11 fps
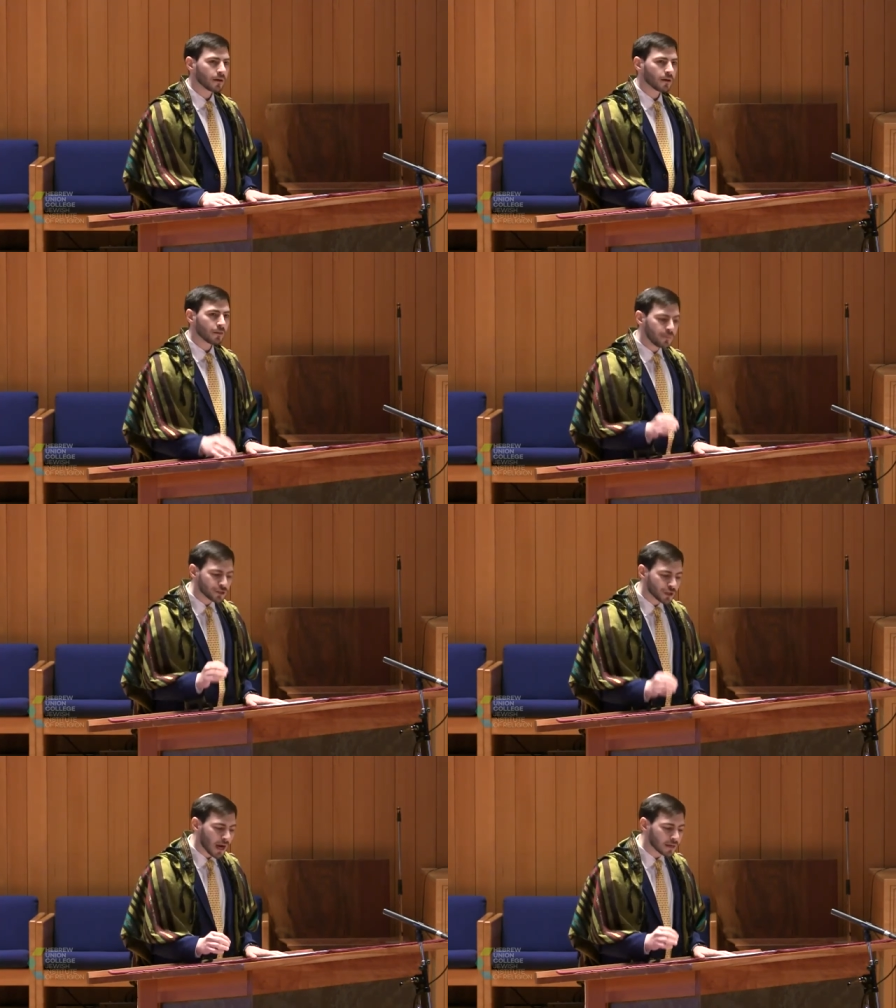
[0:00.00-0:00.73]
The
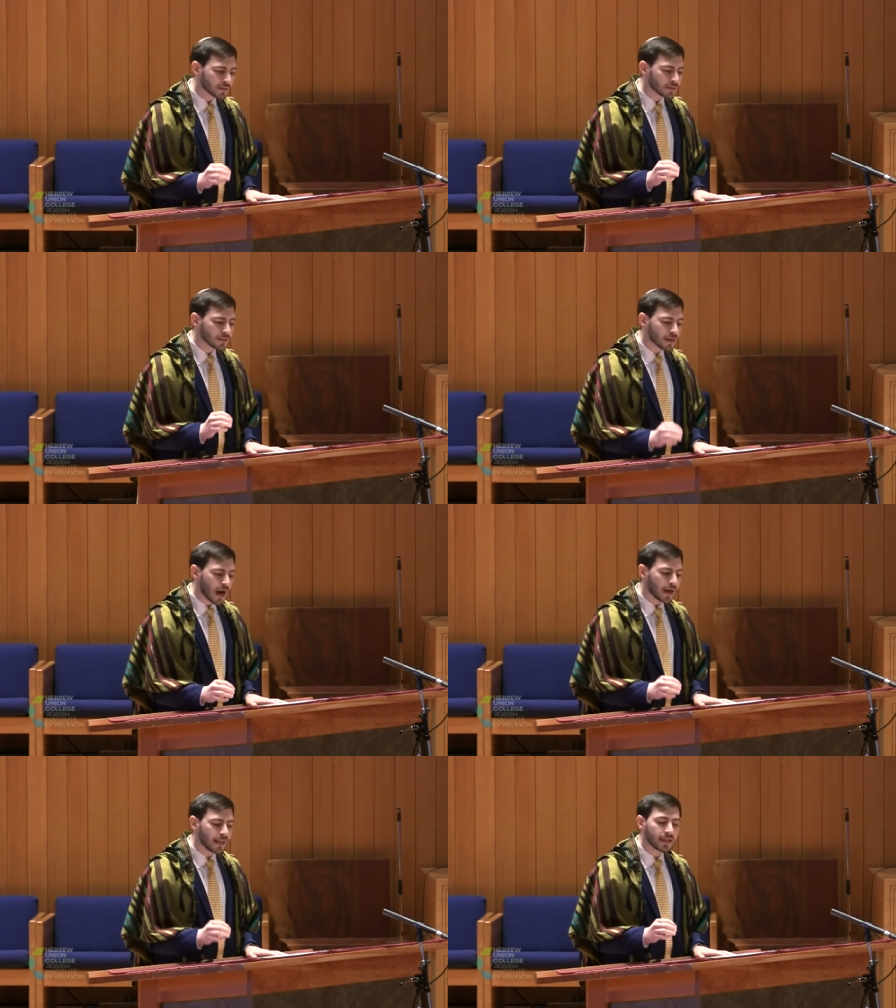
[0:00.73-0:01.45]
Mishkan's
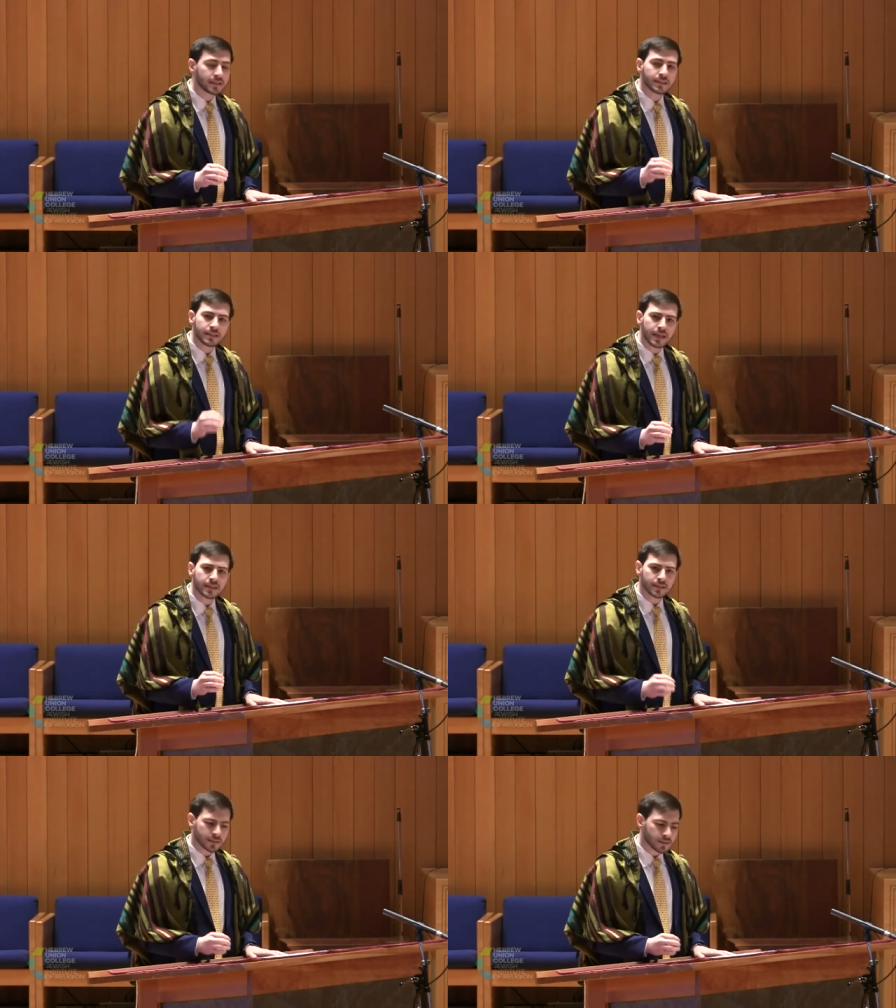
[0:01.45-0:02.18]
design
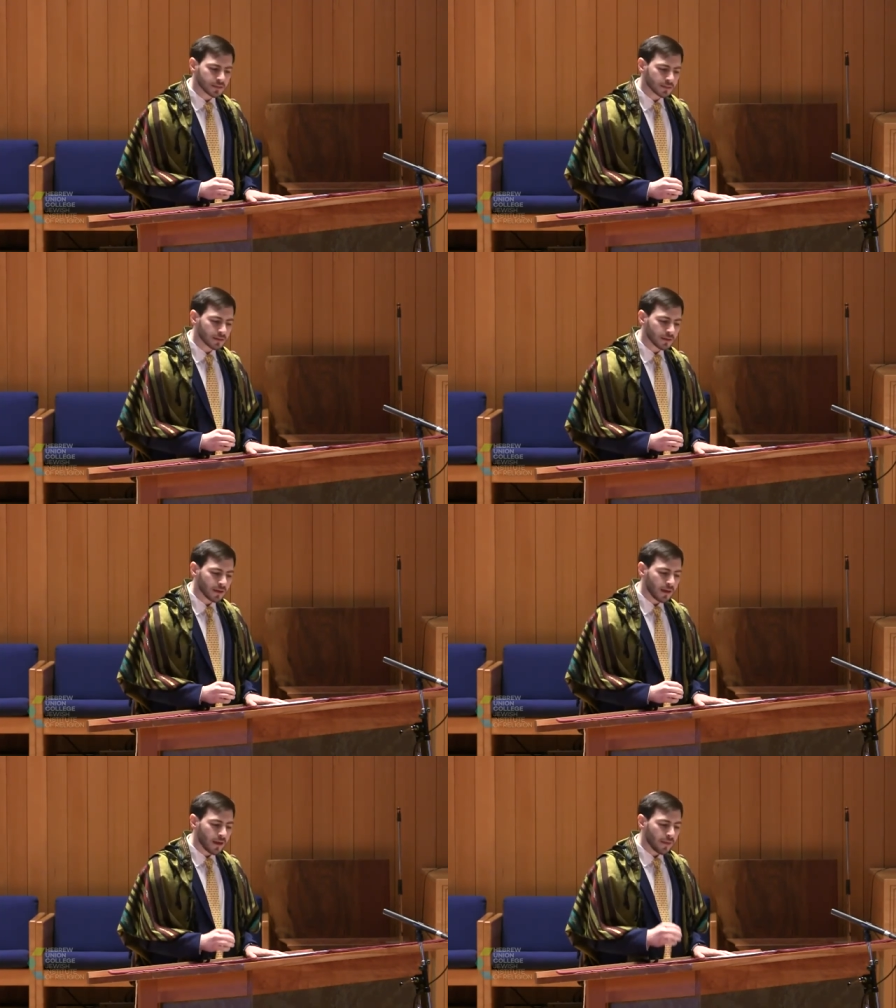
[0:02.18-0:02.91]
insists
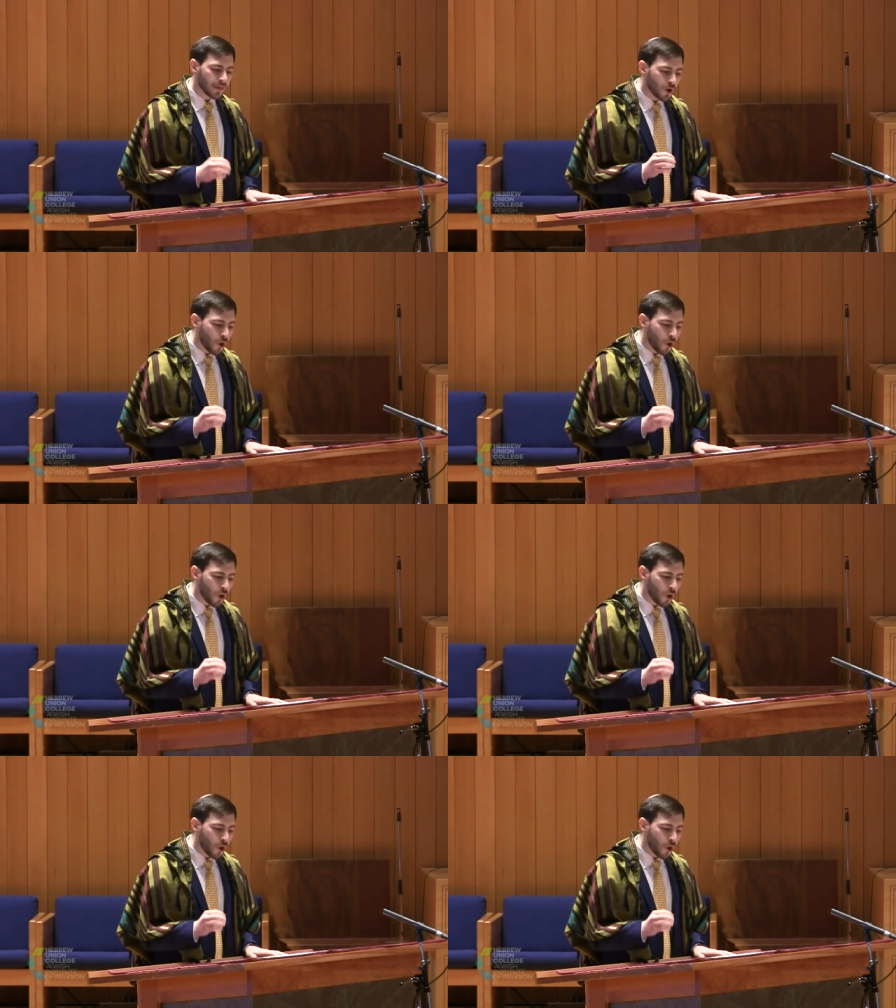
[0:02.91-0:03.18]
that